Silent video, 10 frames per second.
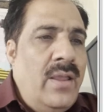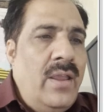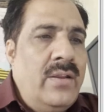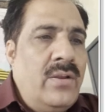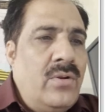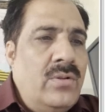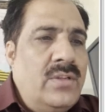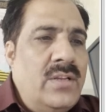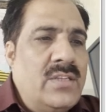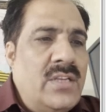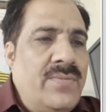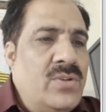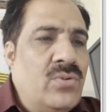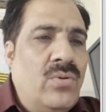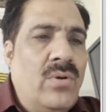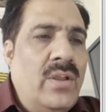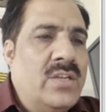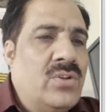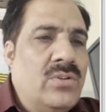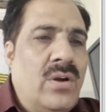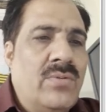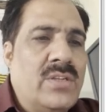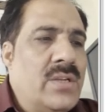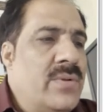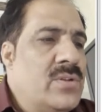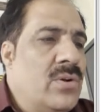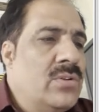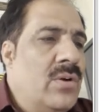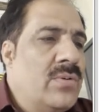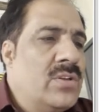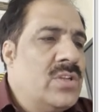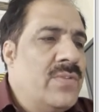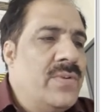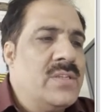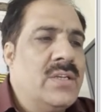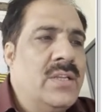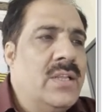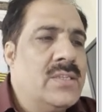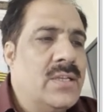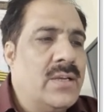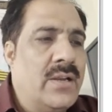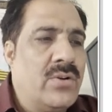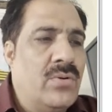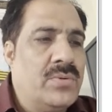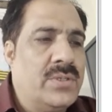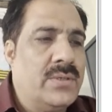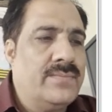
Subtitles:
Inner on the inner surface, no, it's on the outer surface, D is the correct option.